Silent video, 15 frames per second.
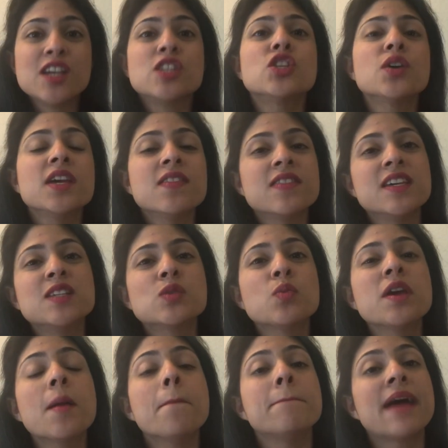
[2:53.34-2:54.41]
So in this,
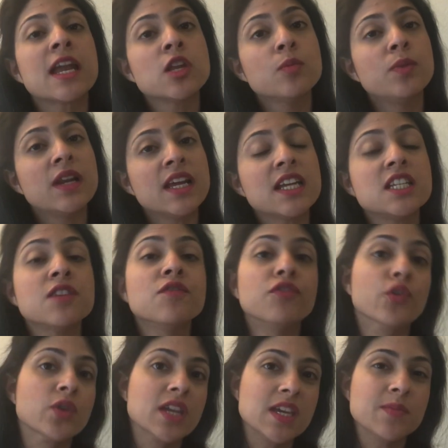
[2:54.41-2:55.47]
we are manipulating
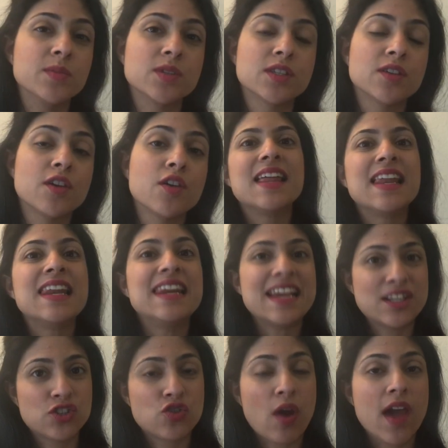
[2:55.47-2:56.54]
phonemes.
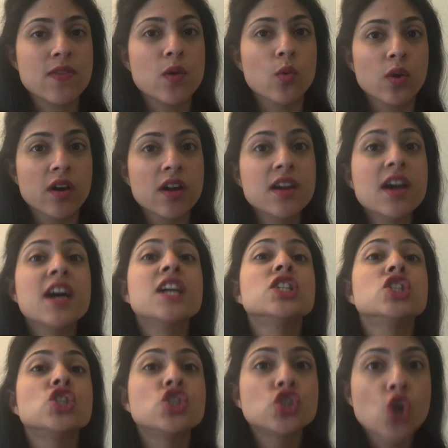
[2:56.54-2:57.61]
Let's try the word
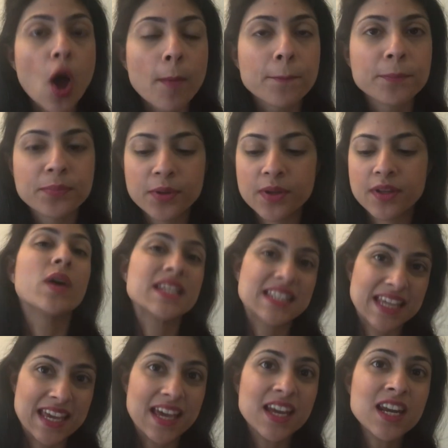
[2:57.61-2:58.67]
chop.
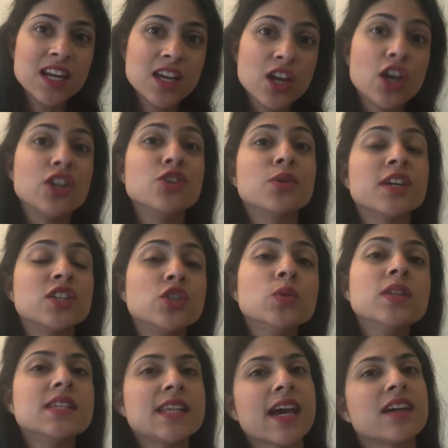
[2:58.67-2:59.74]
Once again, you can
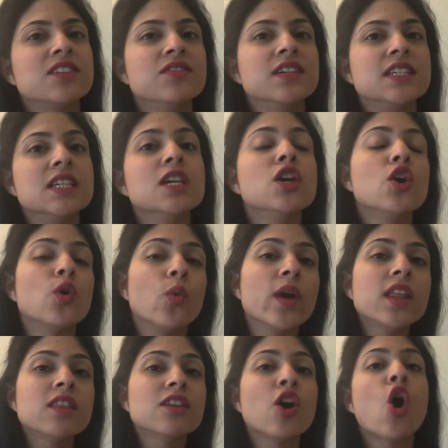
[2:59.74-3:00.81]
do this activity
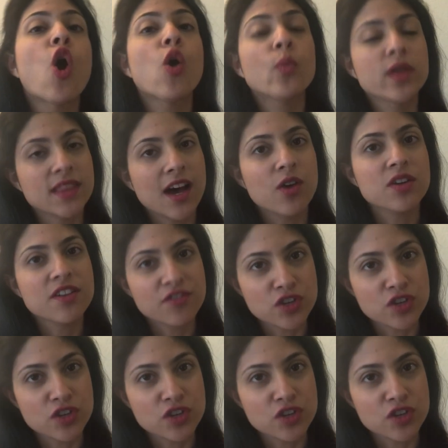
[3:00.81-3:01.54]
with or without